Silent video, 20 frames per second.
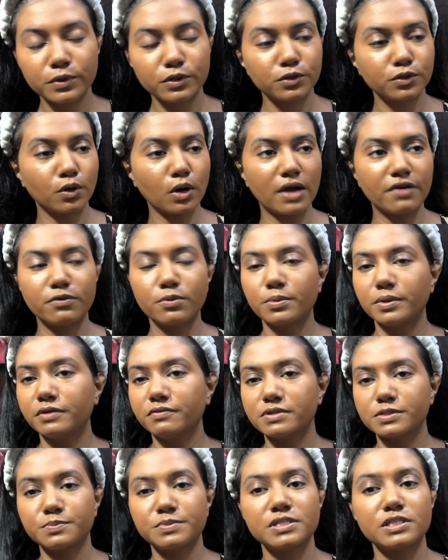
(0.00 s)
No, everybody
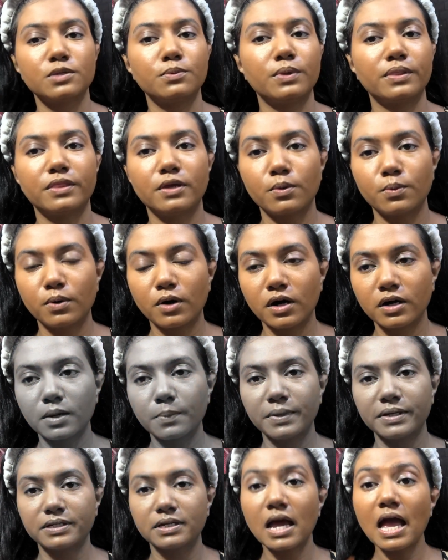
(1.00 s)
was busy with their work.
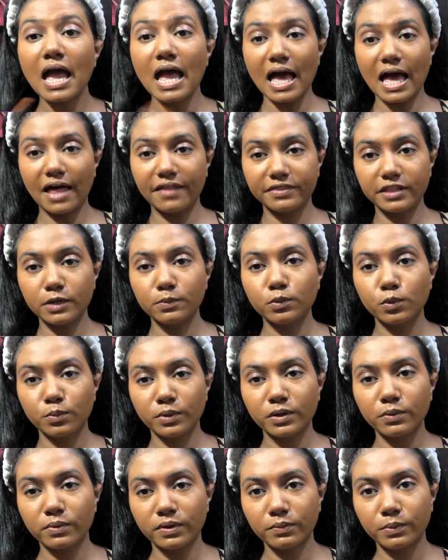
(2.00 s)
But at that
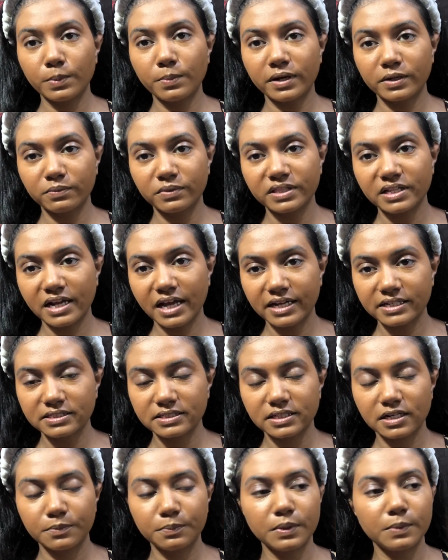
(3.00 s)
moment when we met with an
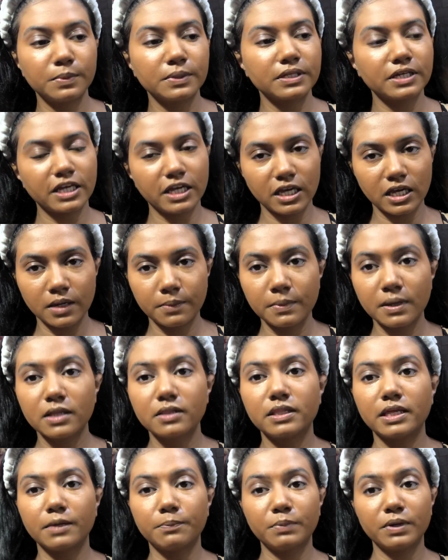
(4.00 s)
accident, people came,
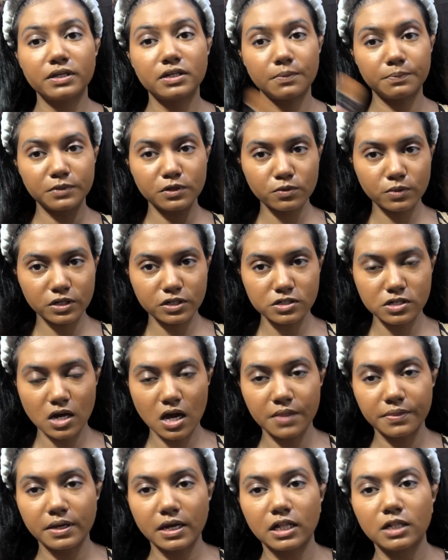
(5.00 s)
they picked up the
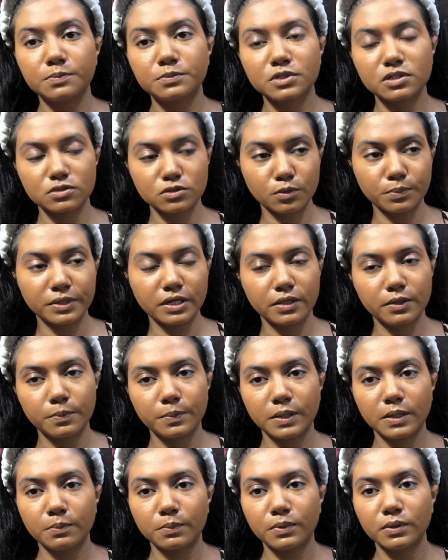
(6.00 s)
rickshaw, they helped so many other
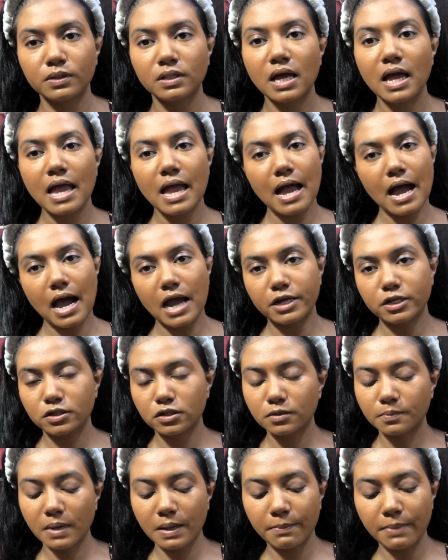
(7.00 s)
people. I
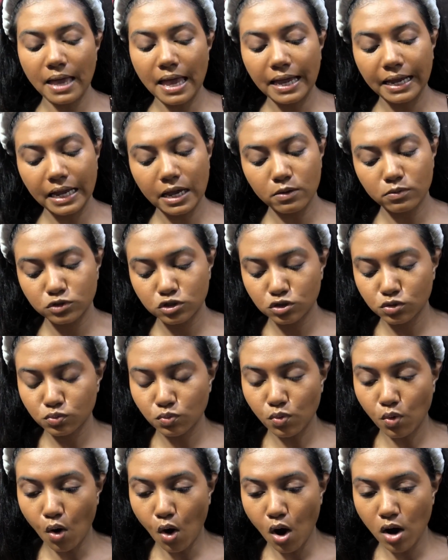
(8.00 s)
took my bag, I just
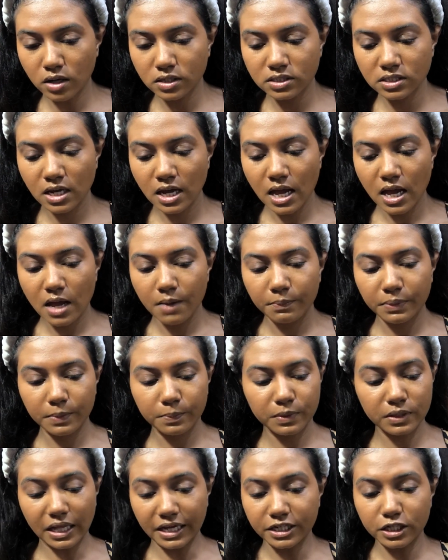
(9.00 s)
walked.
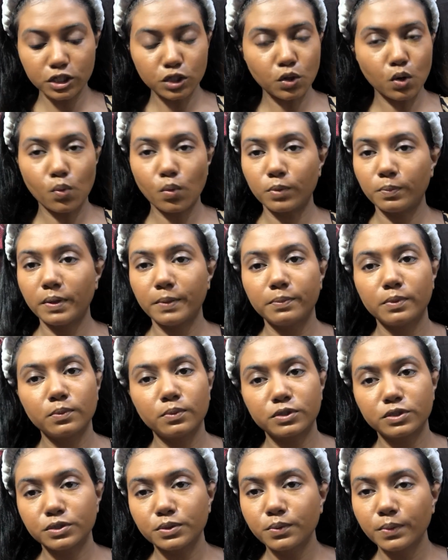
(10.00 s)
People, I didn't know what people were
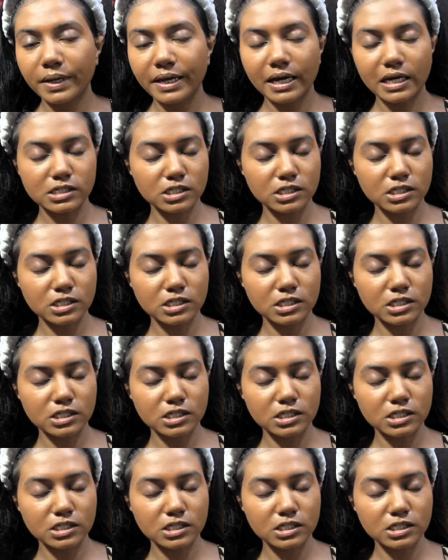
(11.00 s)
doing. I